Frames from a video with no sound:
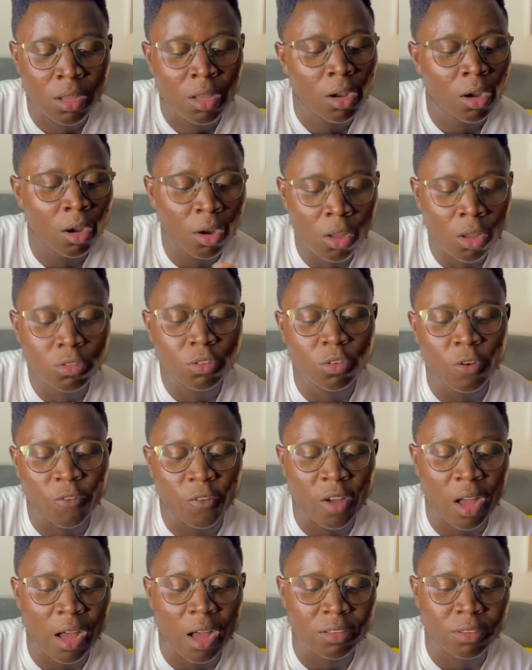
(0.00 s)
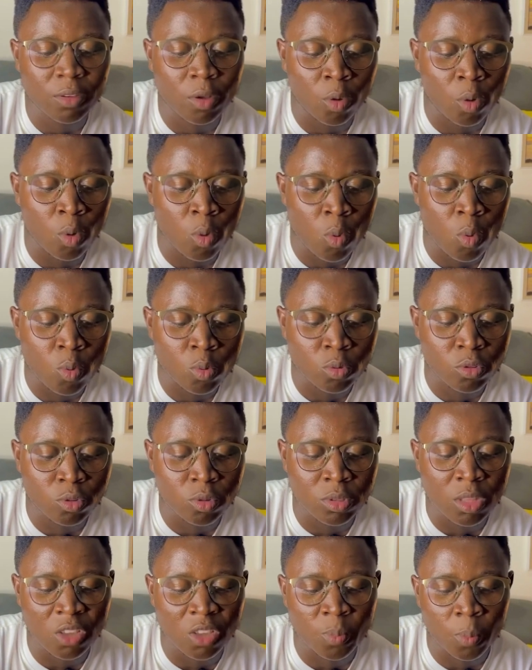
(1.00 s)
Lots of cars close
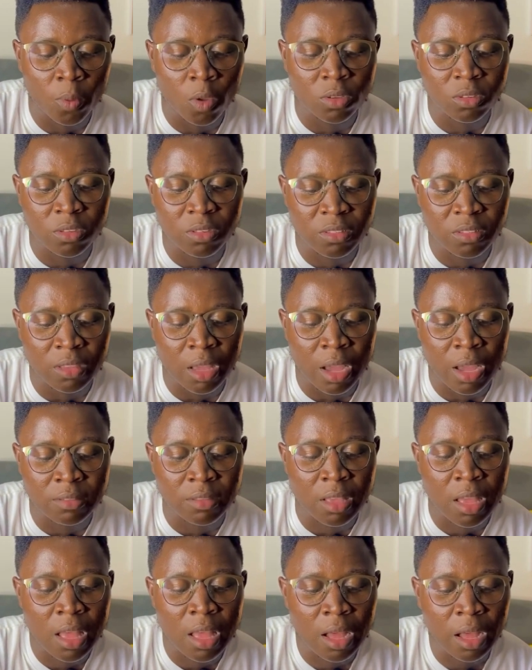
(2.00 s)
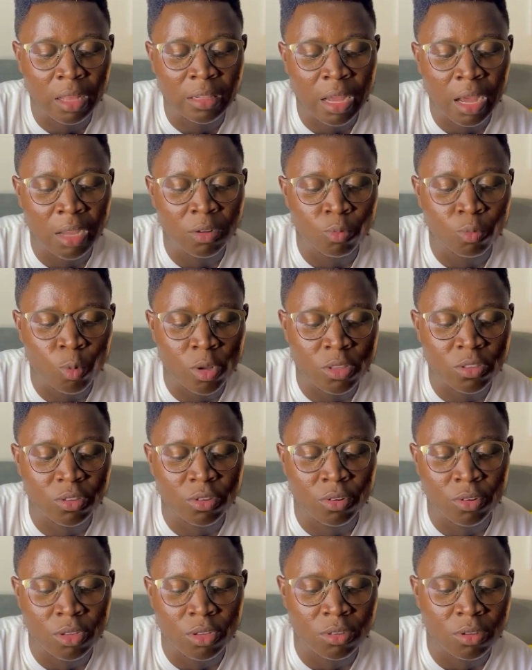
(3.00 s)
to the explosion site had had
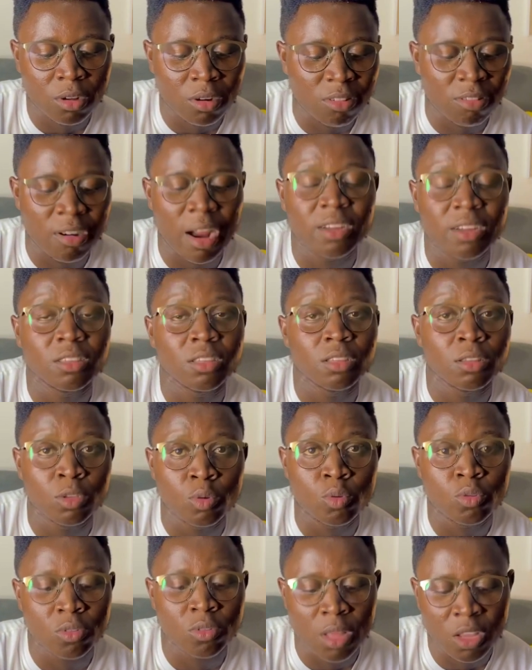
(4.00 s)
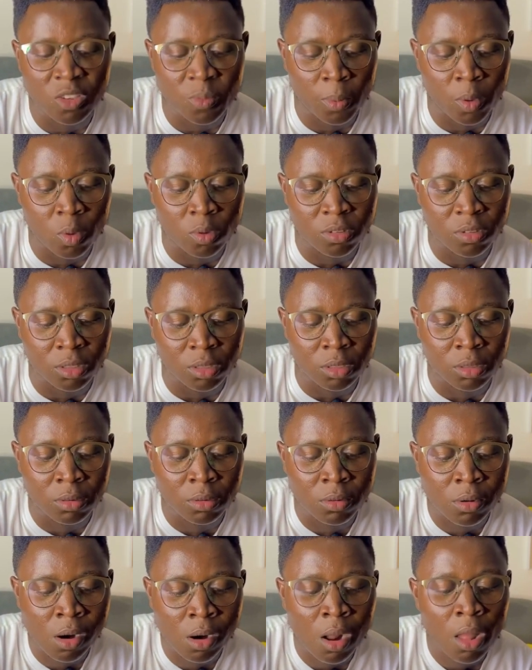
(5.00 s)
windscreens cracked due to the explosion.
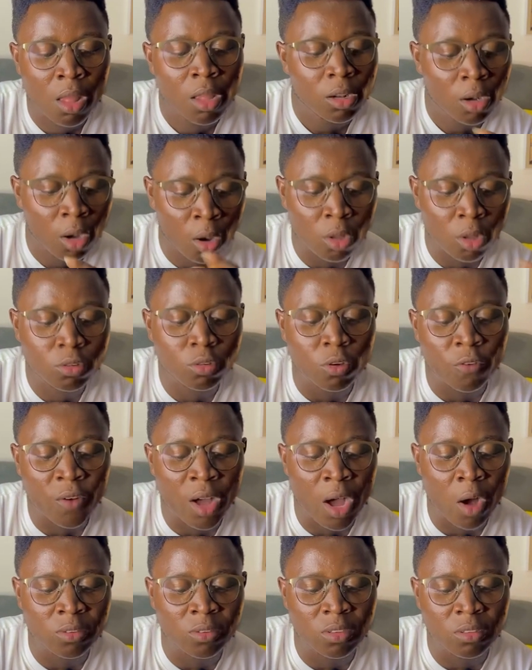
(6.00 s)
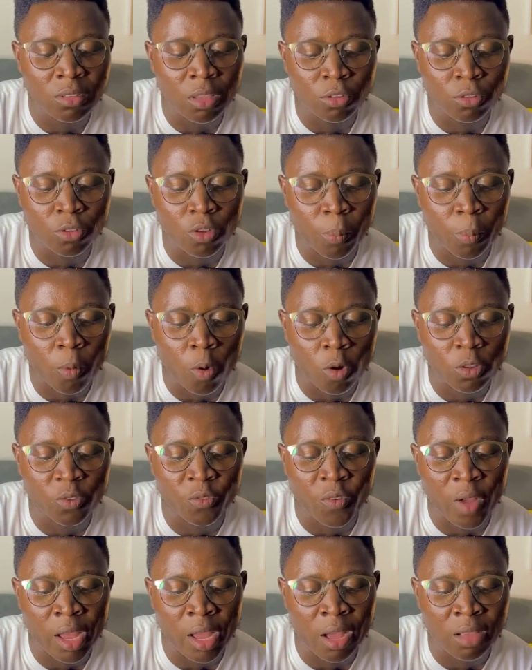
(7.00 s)
Lots of houses and shops caught
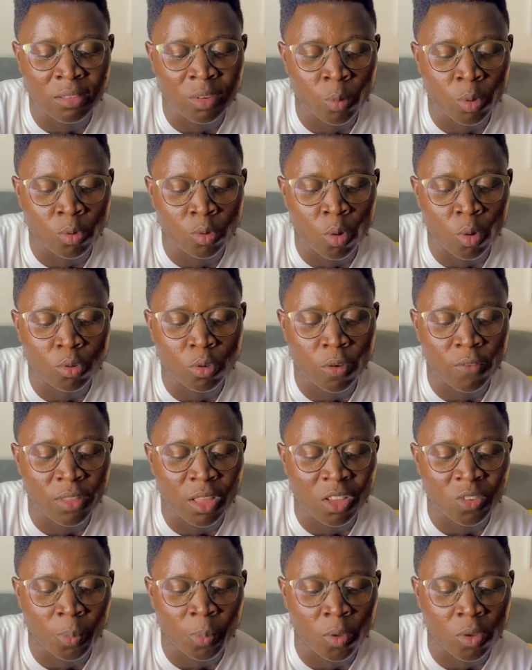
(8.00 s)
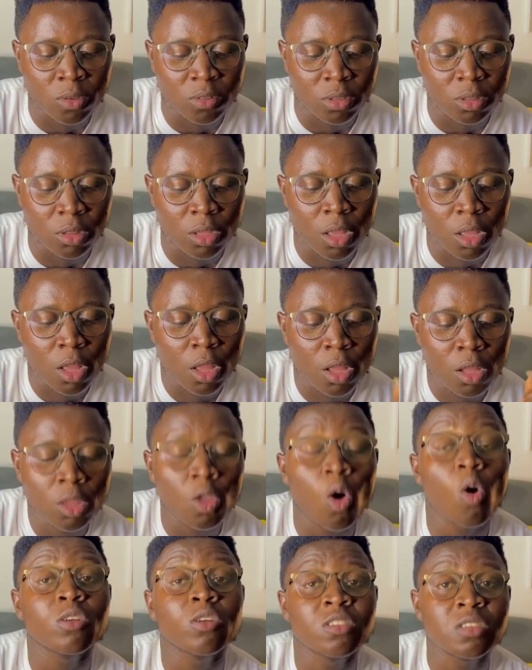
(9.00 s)
fire as a result of the explosion,
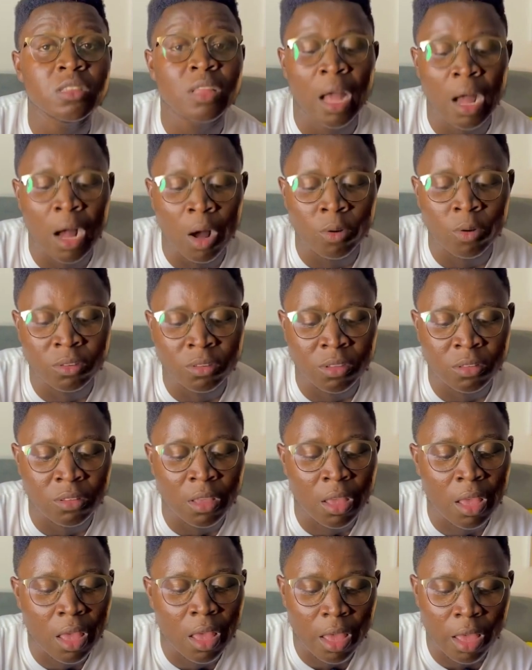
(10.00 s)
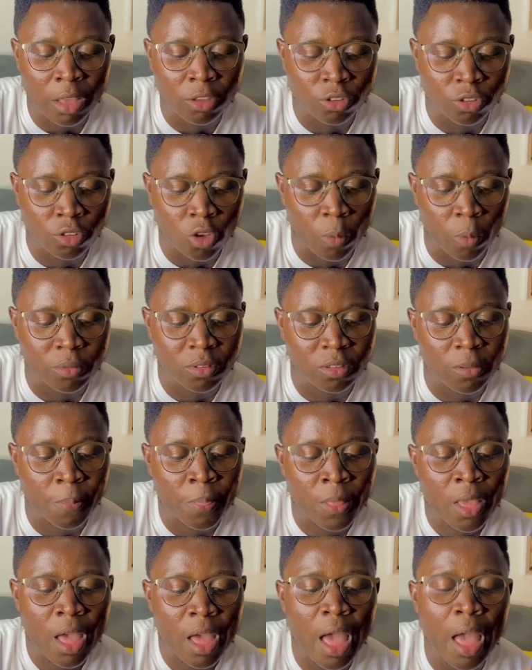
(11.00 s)
torching houses and shops.
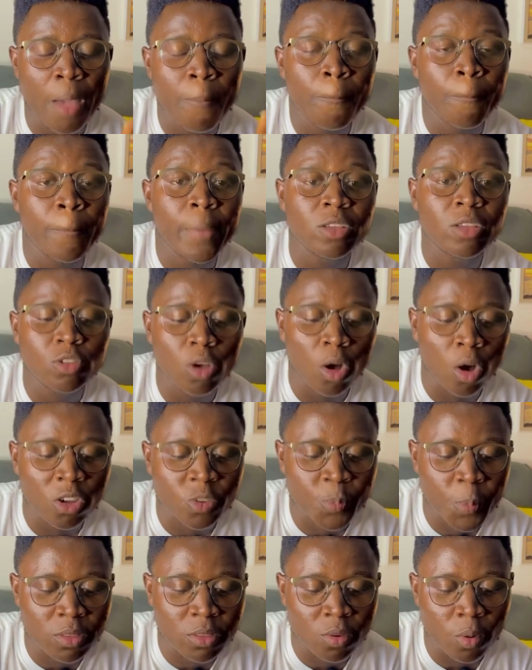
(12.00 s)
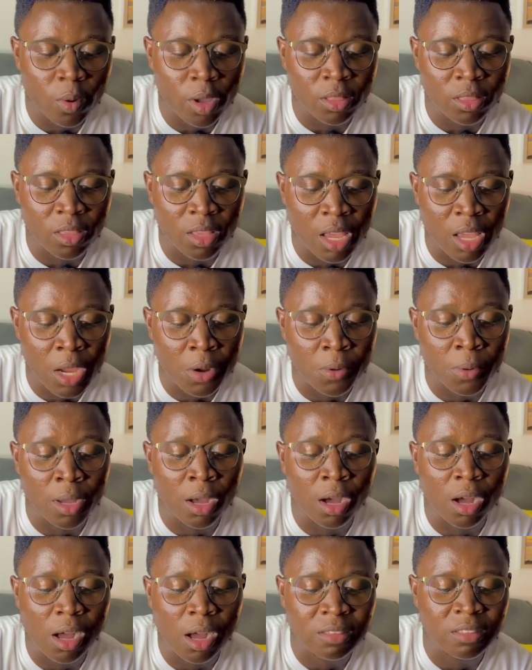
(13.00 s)
A major hospital in the
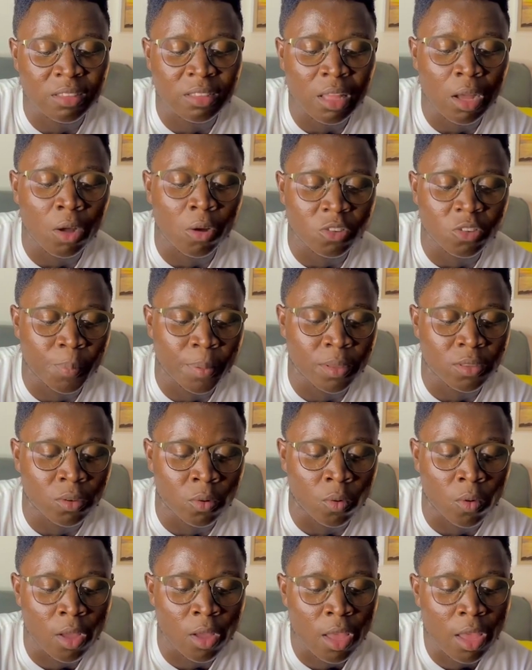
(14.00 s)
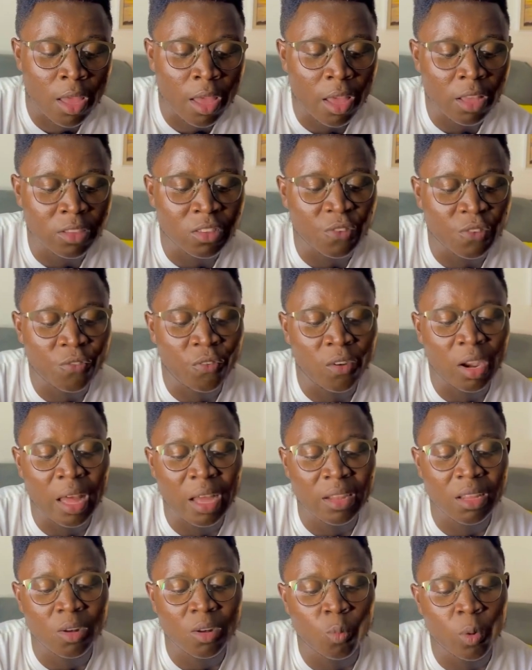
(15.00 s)
area, Asada Hospital, is
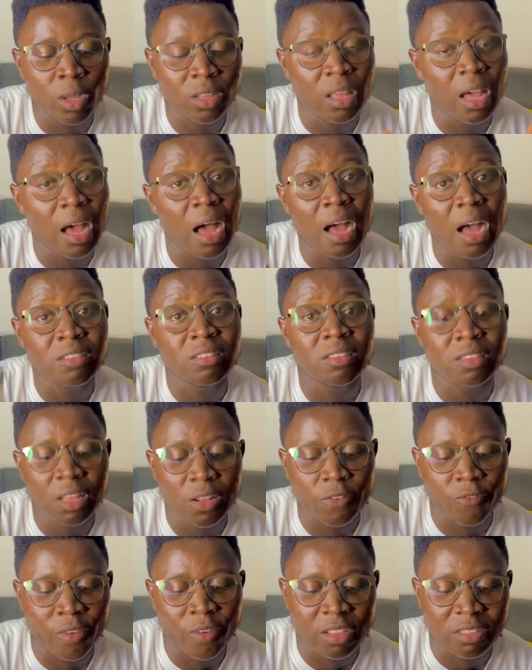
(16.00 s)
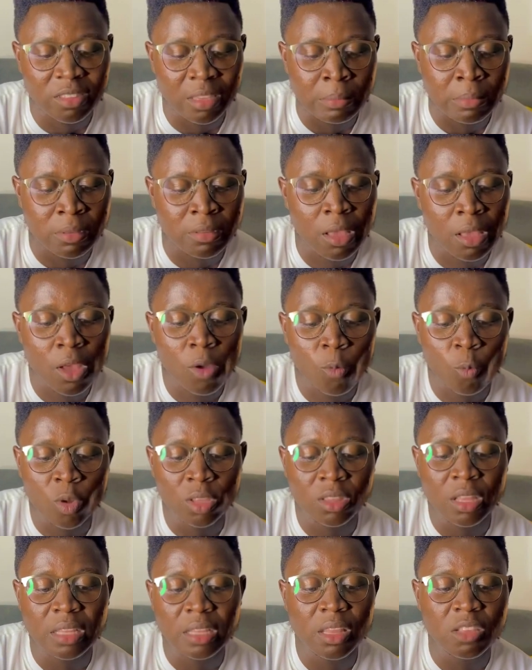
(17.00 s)
flooded with accident victims,
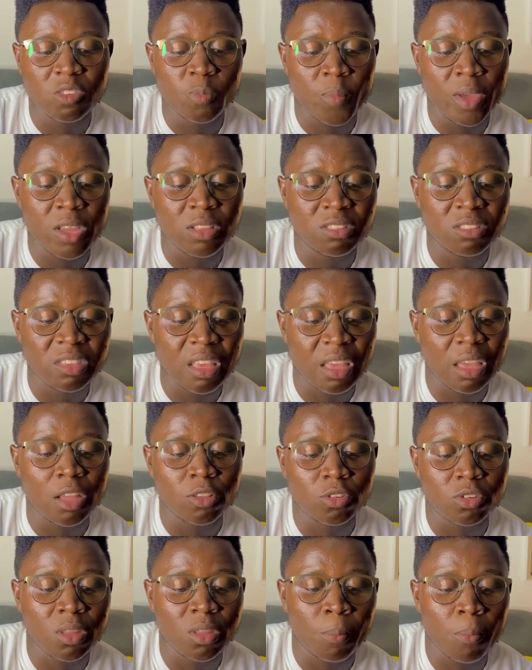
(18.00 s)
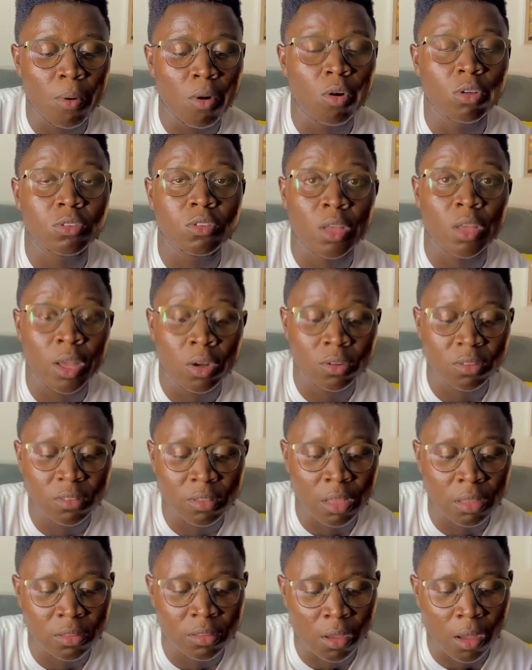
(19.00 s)
with others being taken to the Bogoso Health
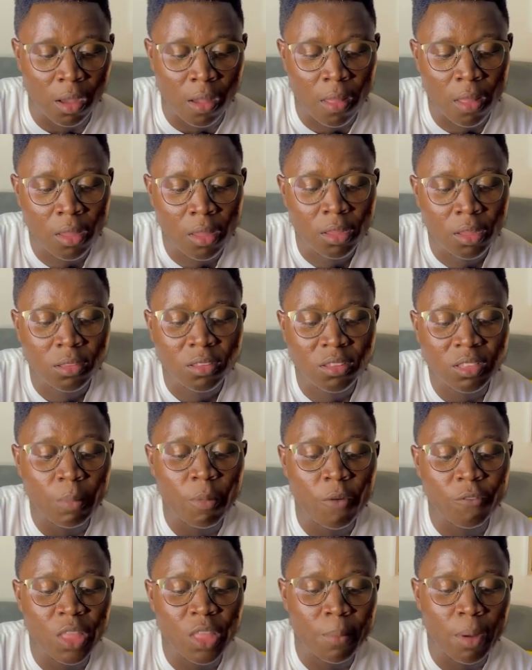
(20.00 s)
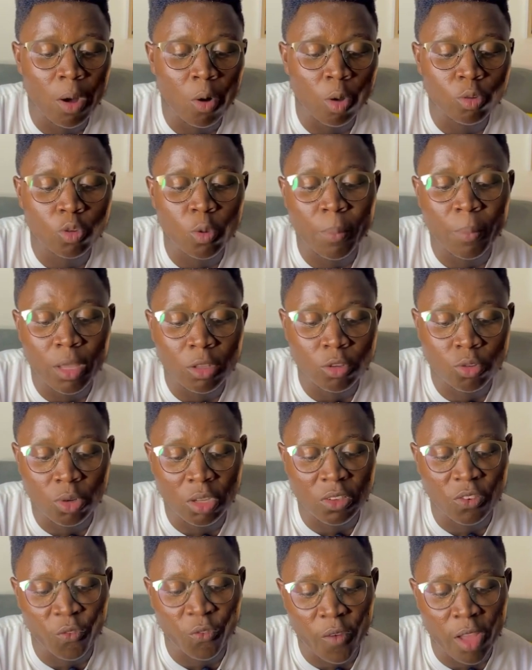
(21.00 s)
Center. Some of them are also being
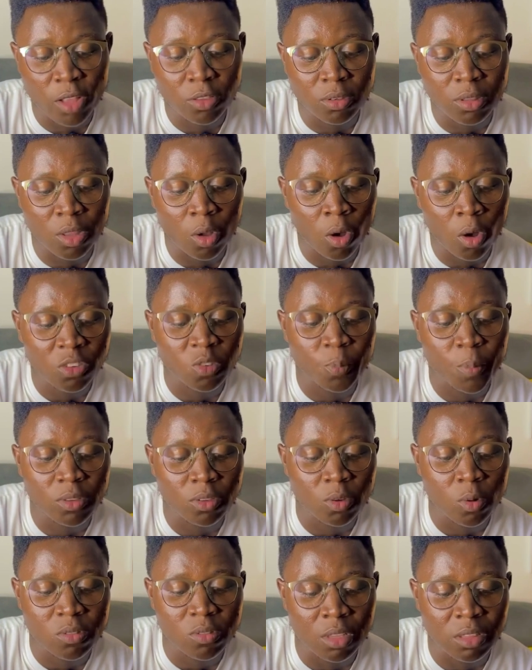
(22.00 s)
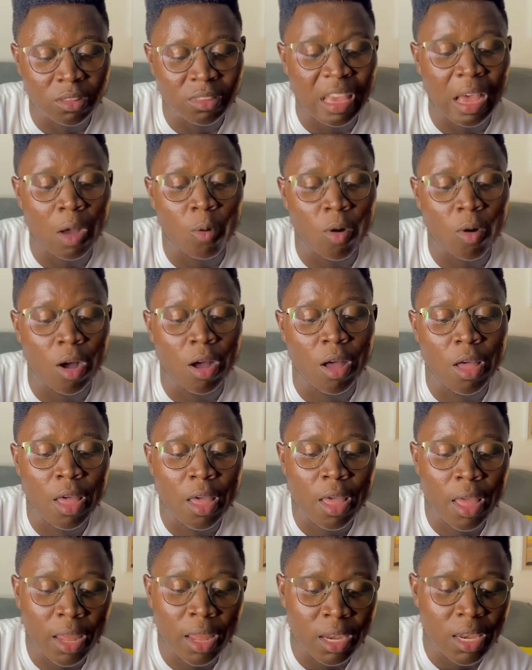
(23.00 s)
transferred to the hospitals in Tarkwa
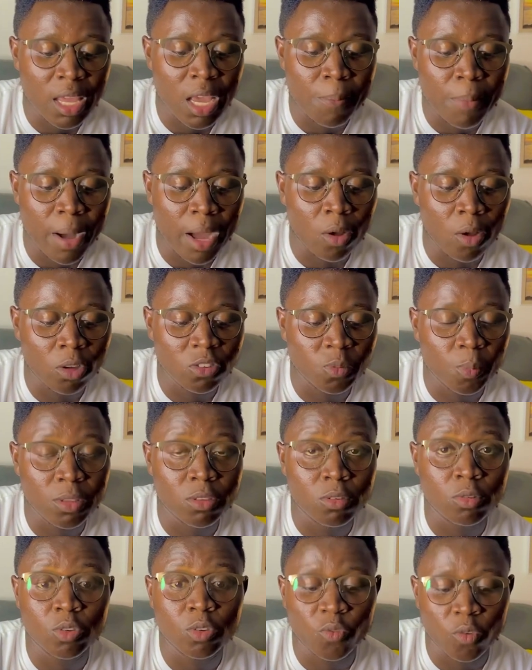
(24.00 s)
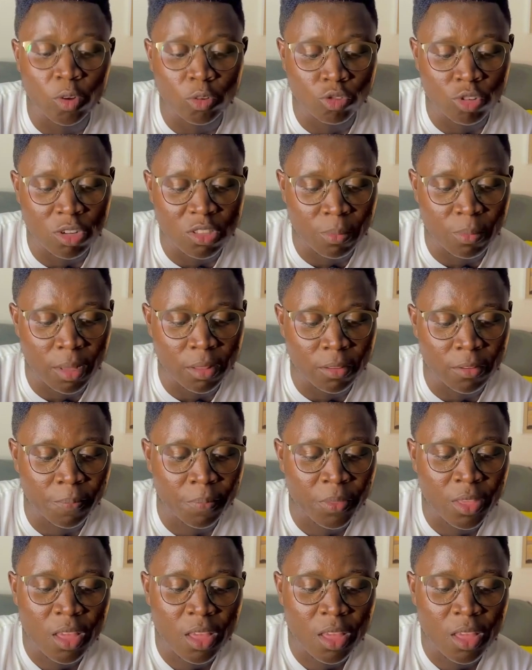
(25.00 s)
and nearby hospitals for treatment.